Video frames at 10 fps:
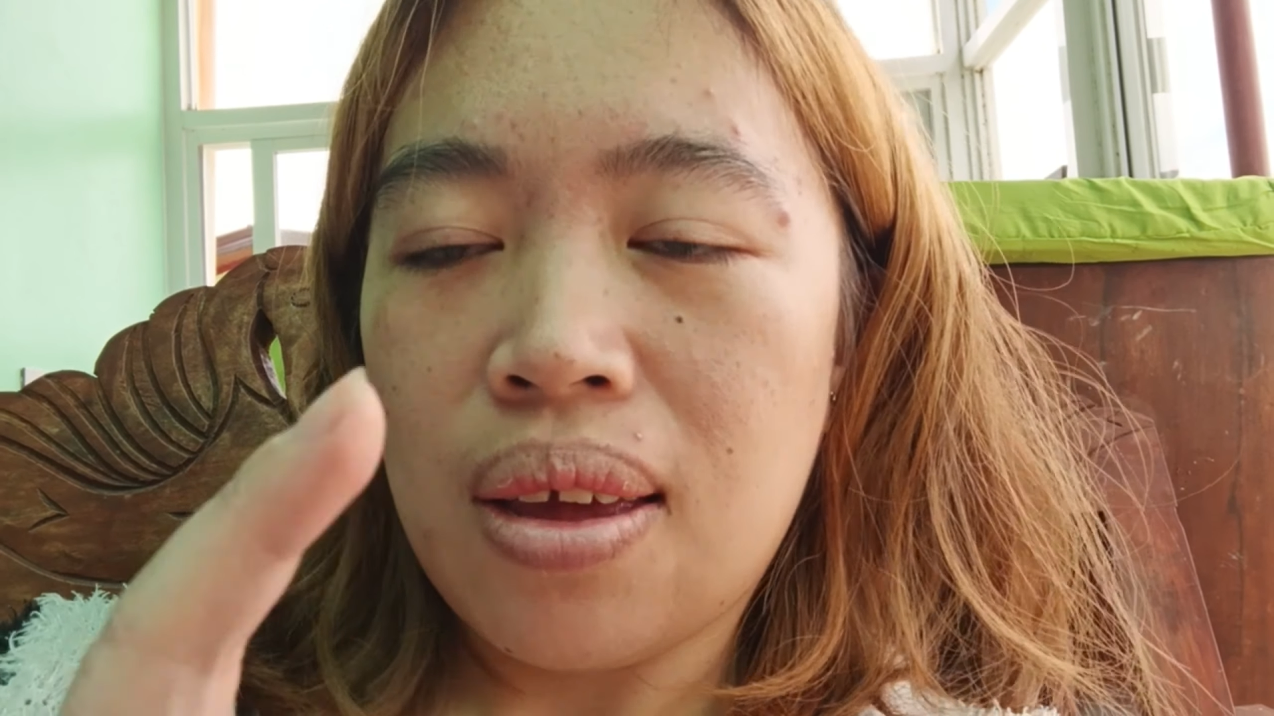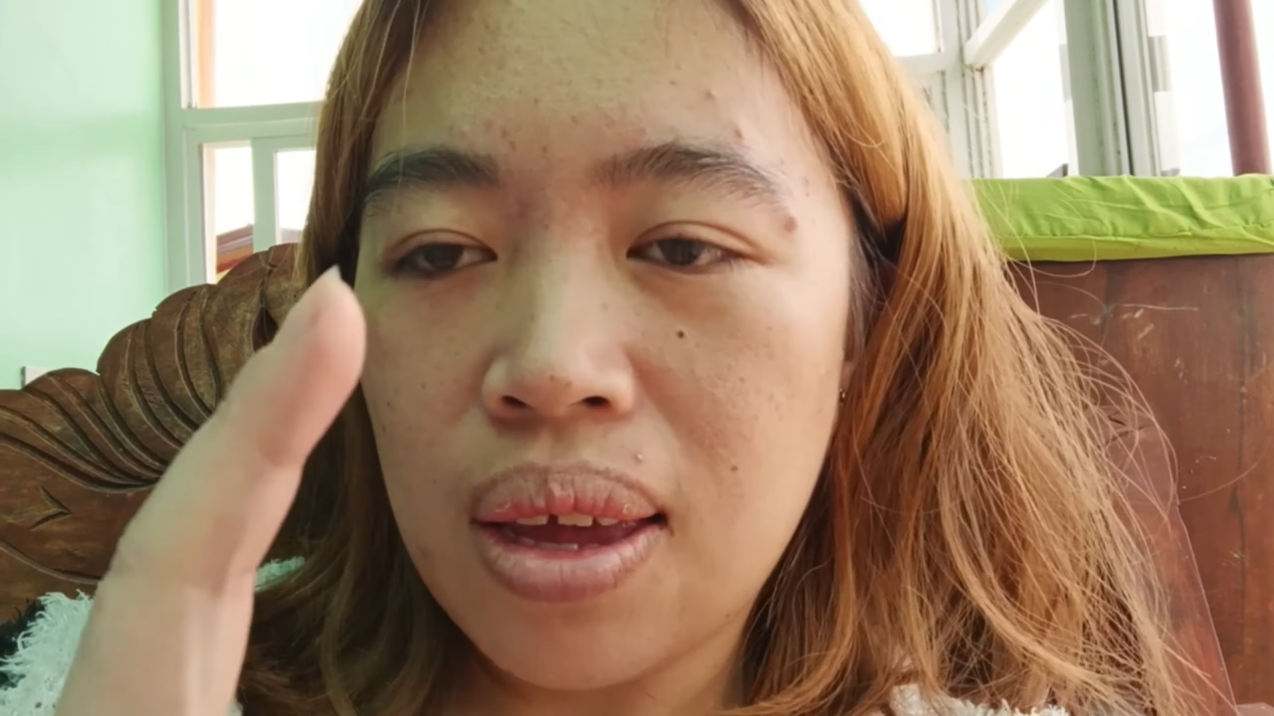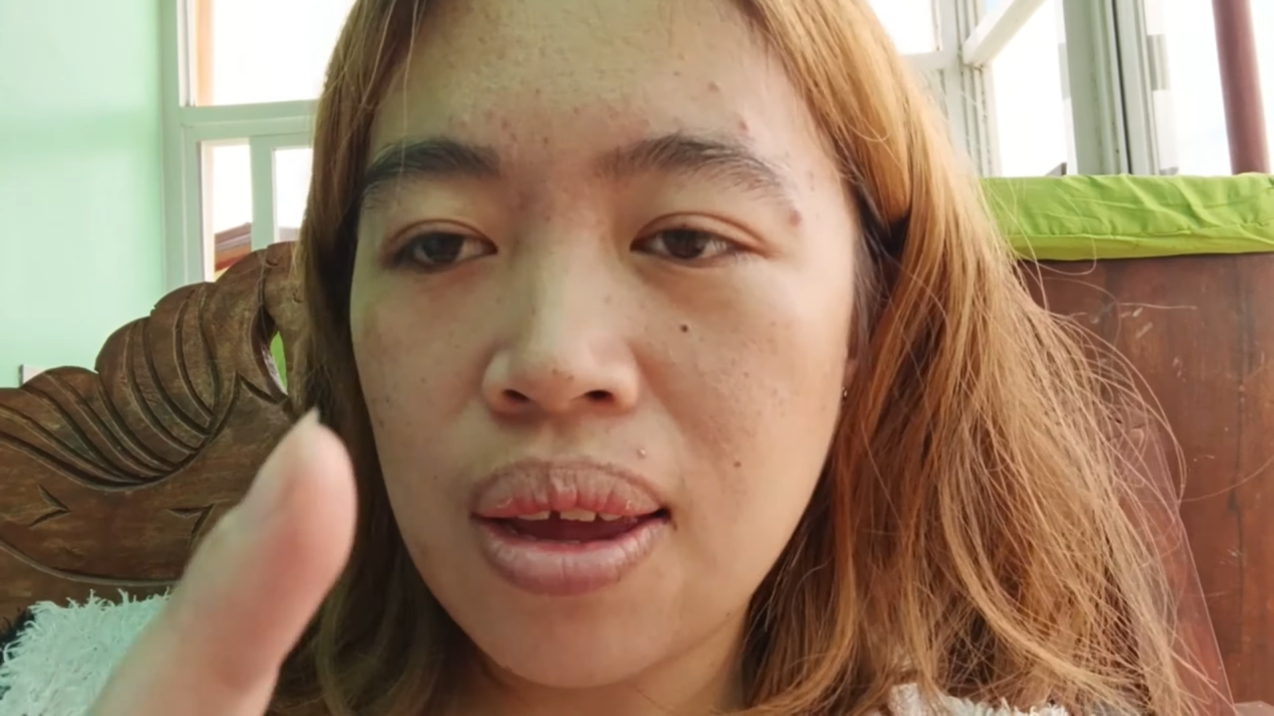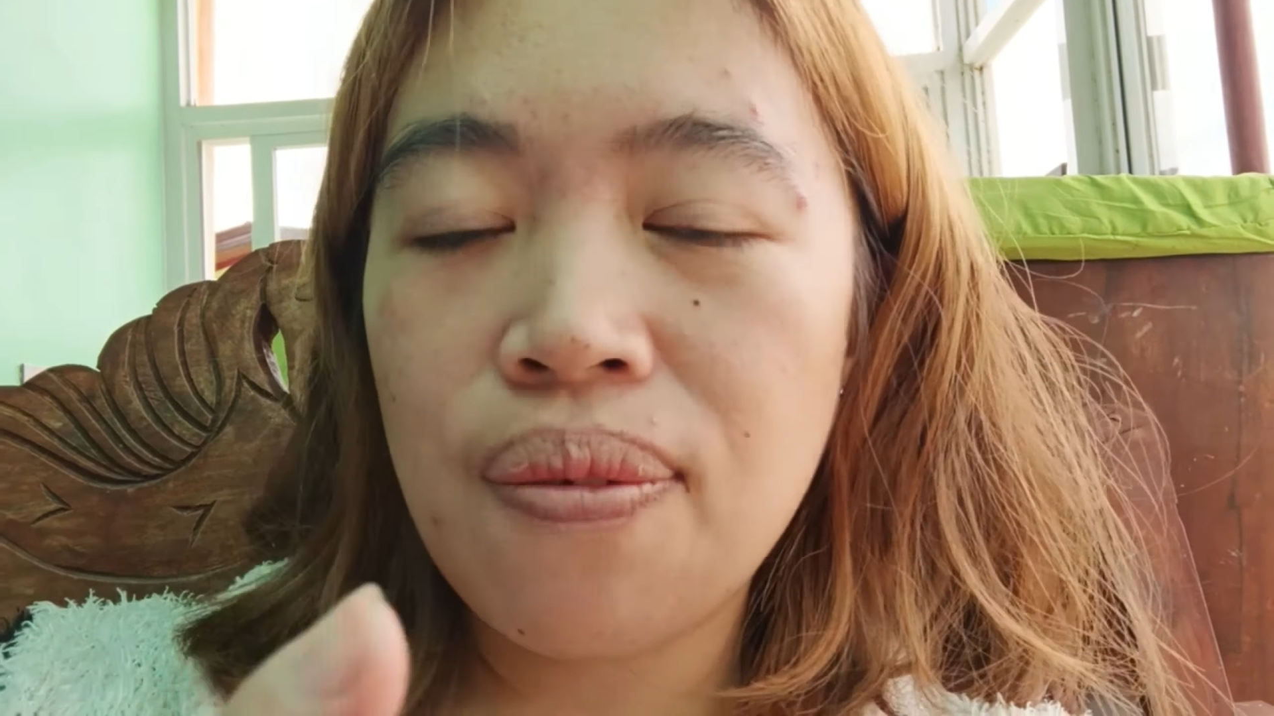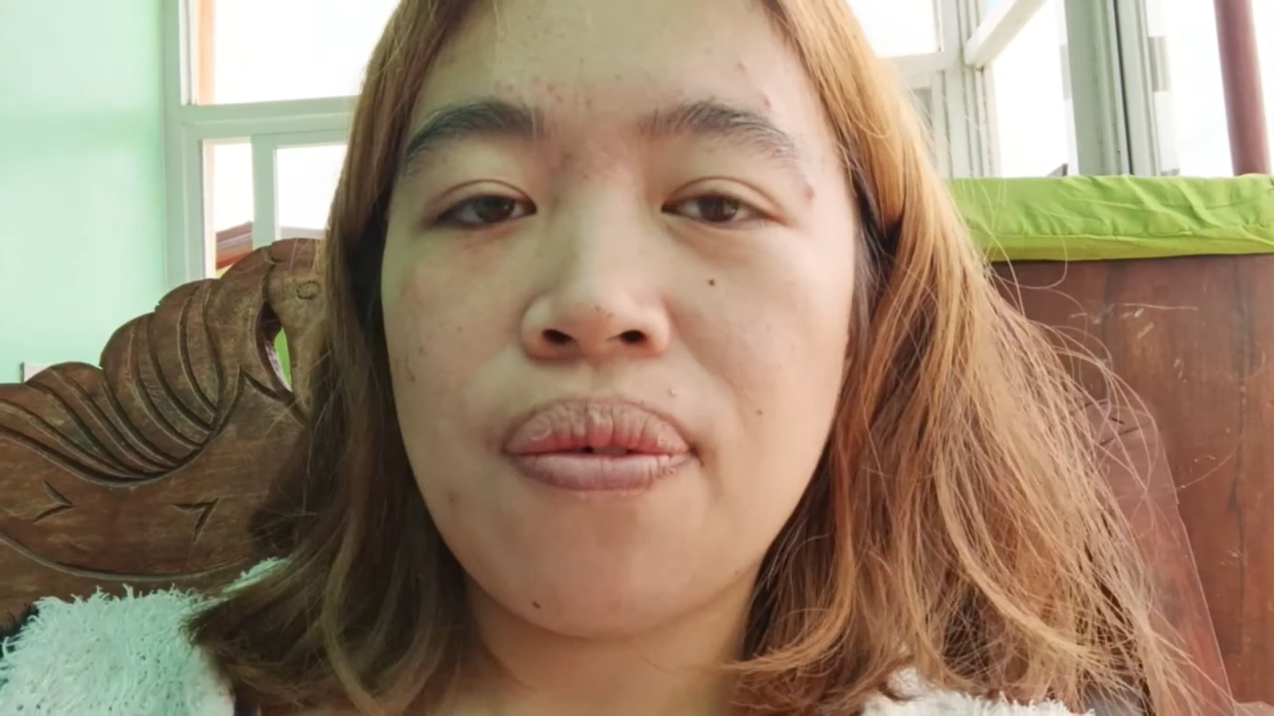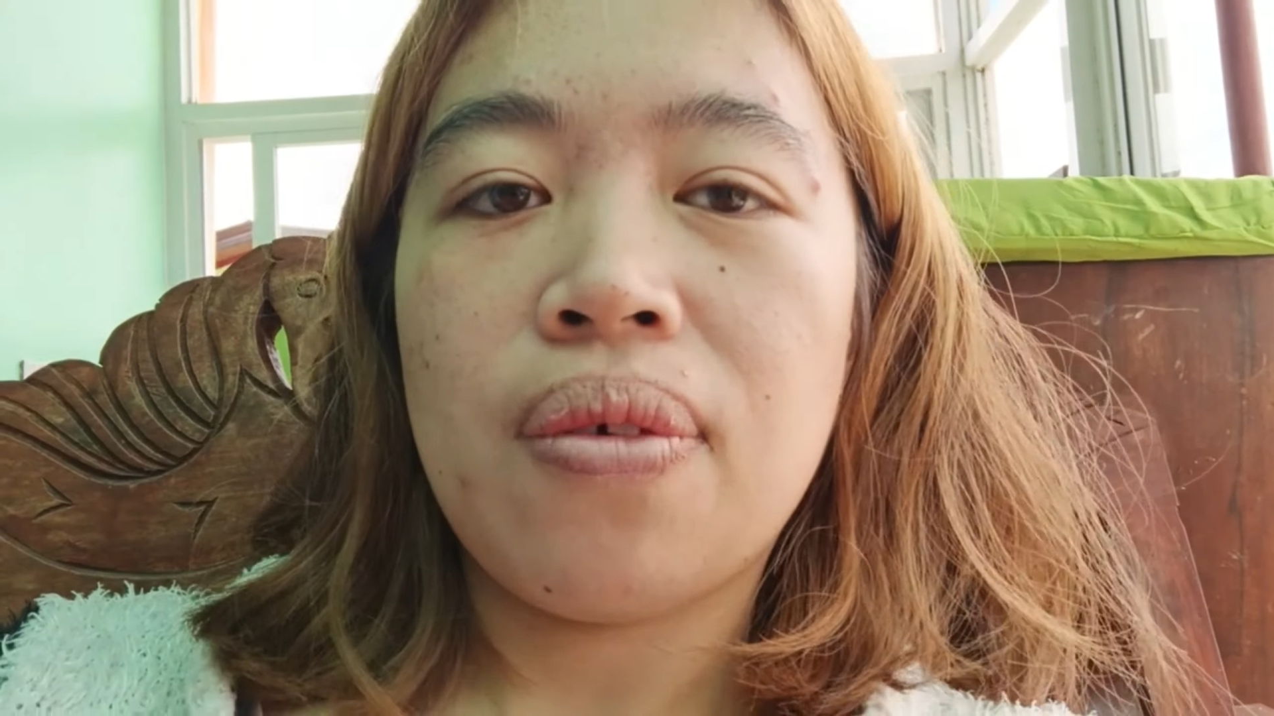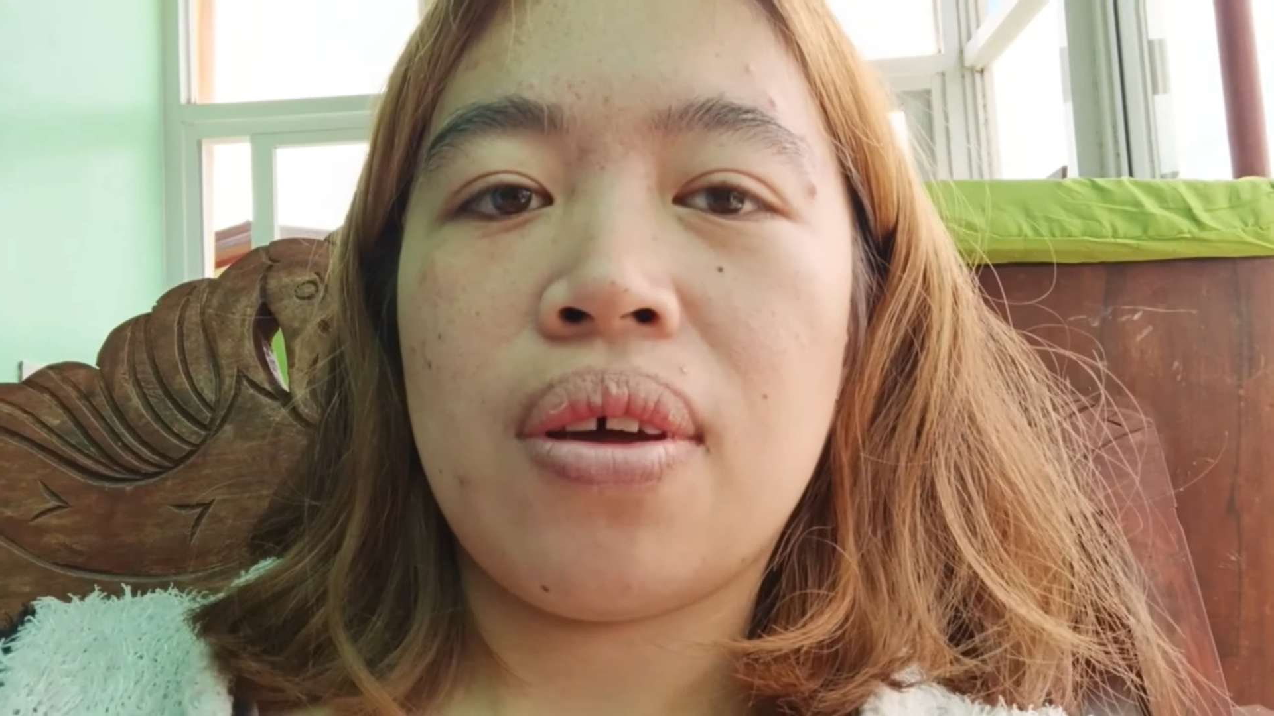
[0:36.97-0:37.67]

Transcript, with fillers: if